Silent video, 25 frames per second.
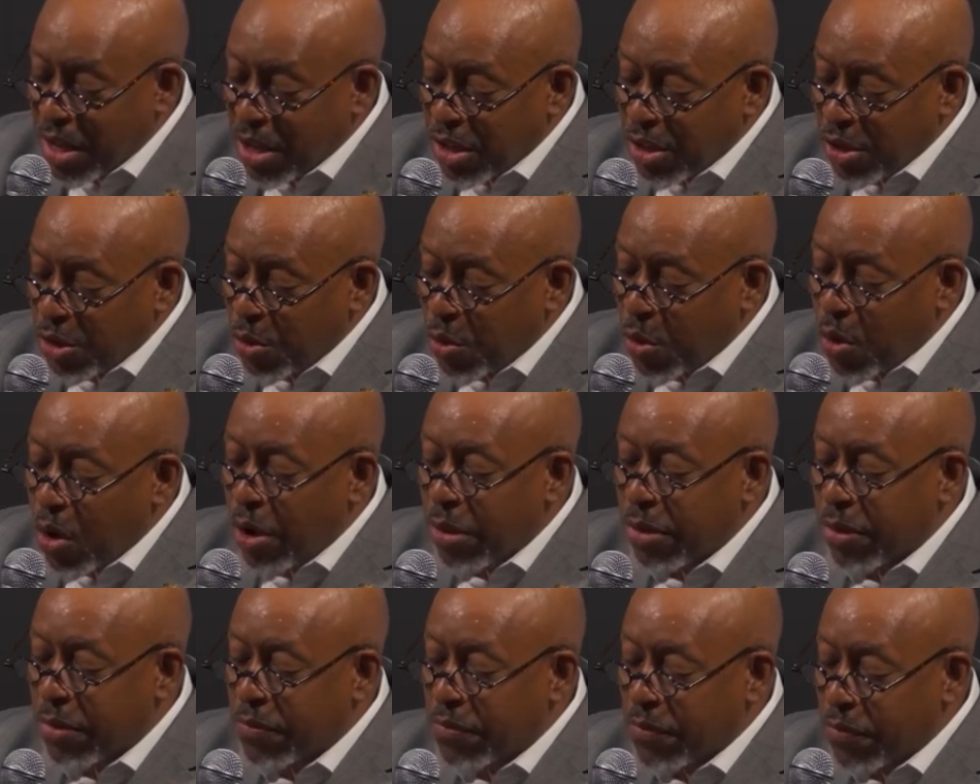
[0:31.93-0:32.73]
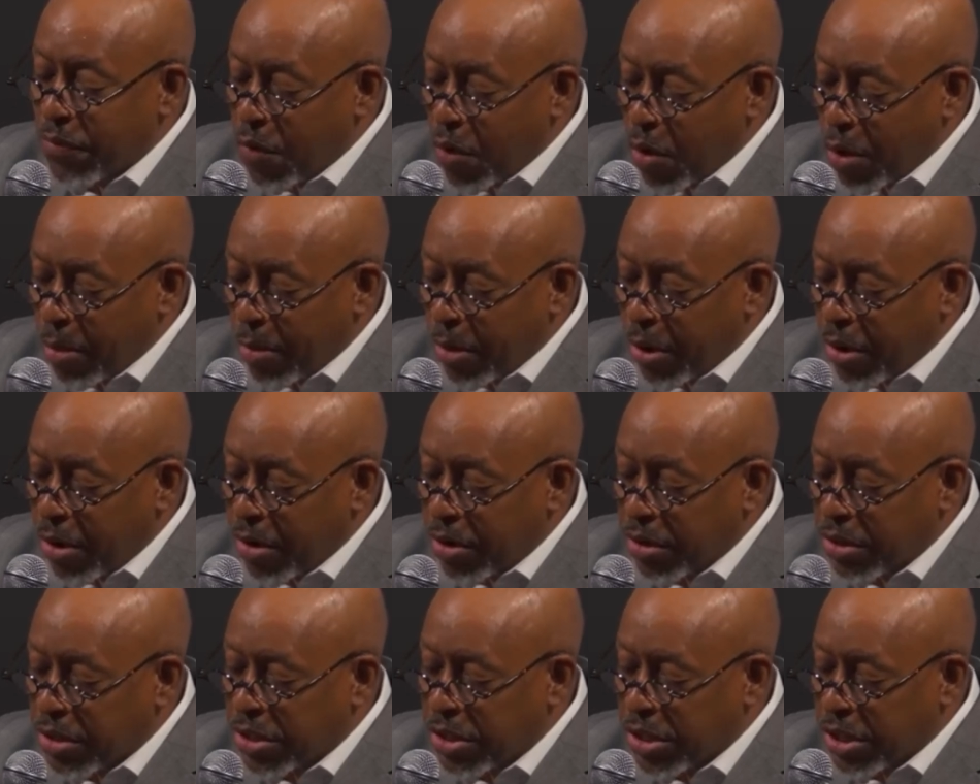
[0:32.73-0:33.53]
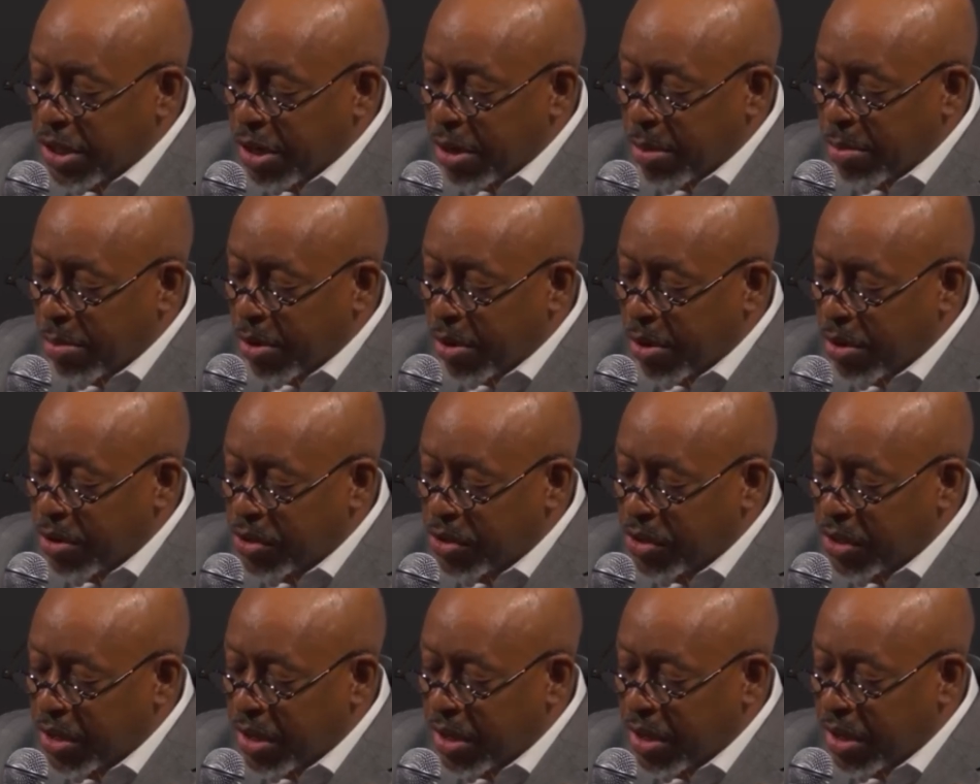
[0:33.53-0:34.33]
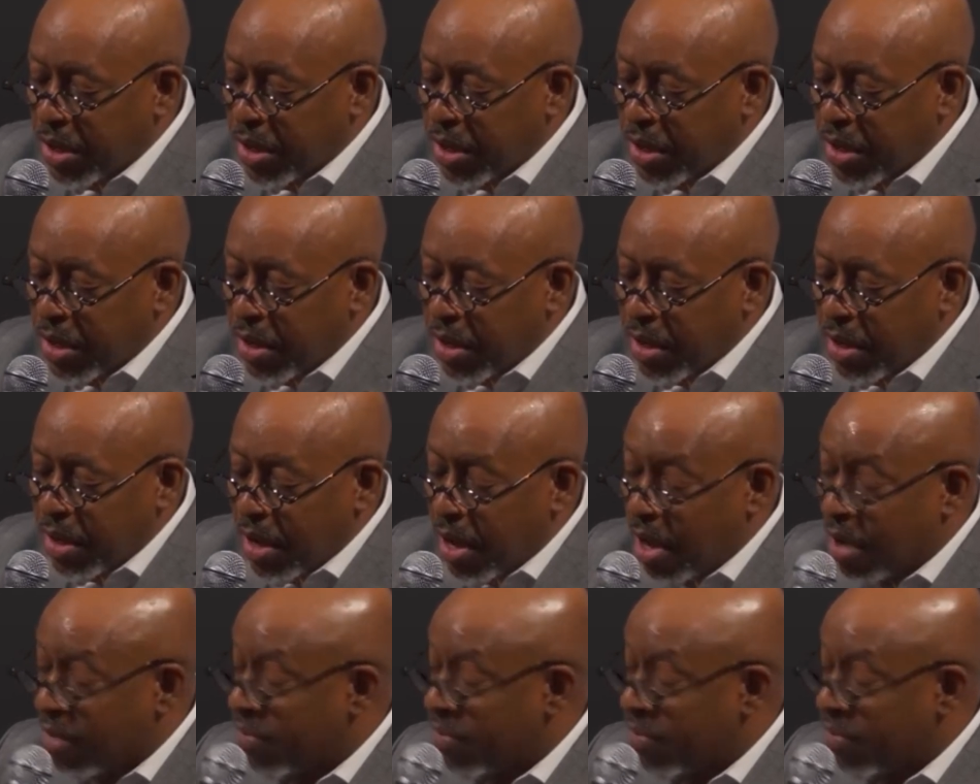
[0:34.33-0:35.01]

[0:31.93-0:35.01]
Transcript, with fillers: You are the former chairperson of